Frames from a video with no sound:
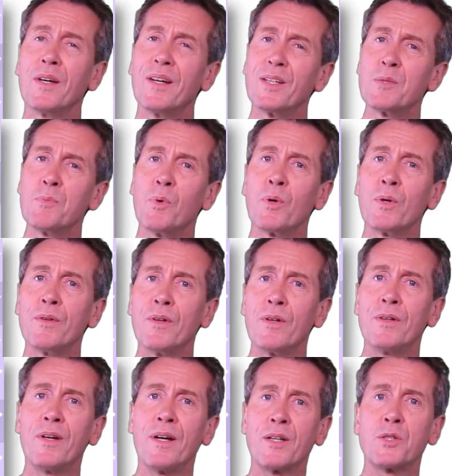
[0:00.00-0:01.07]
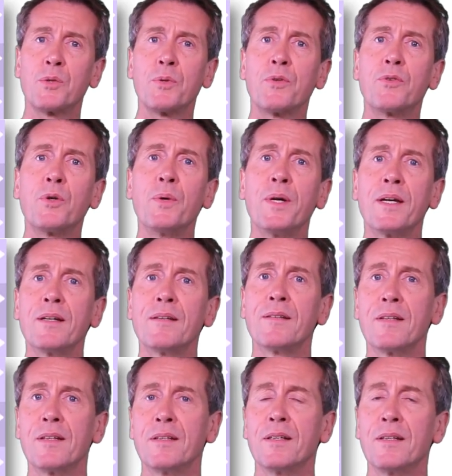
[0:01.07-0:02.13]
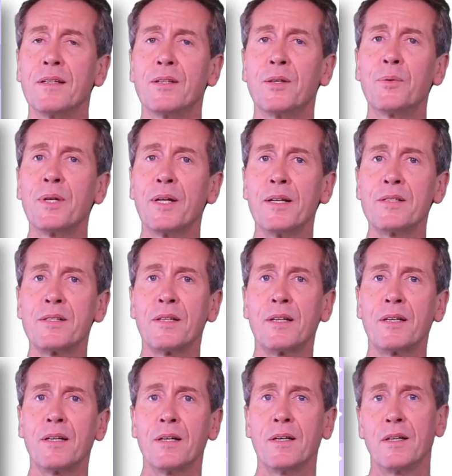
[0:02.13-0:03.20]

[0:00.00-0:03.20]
It's more the actual doing it in a realistic